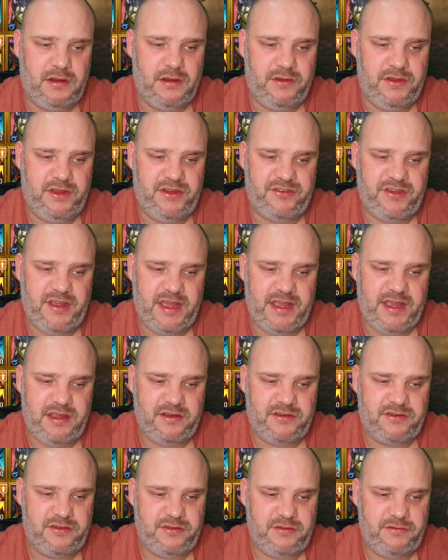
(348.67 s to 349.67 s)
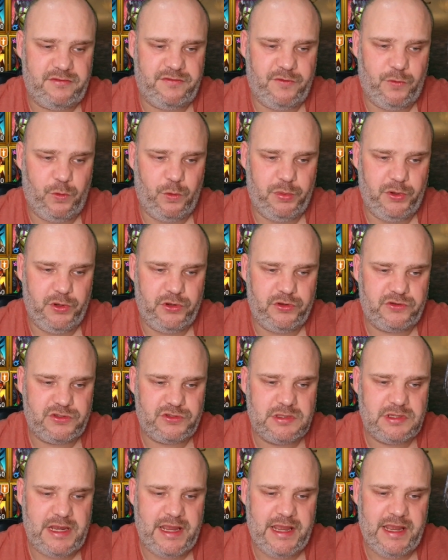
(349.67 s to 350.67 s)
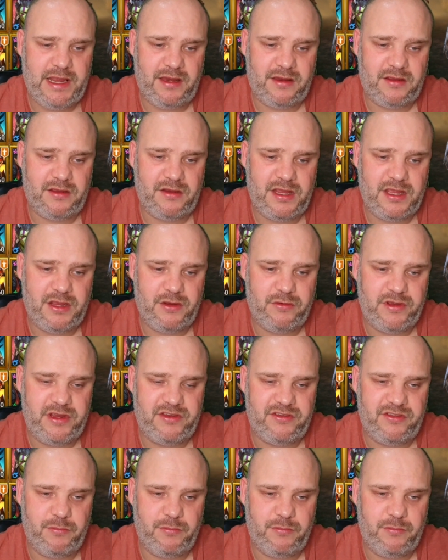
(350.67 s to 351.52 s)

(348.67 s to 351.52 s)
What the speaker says: This takes 4 books and can increase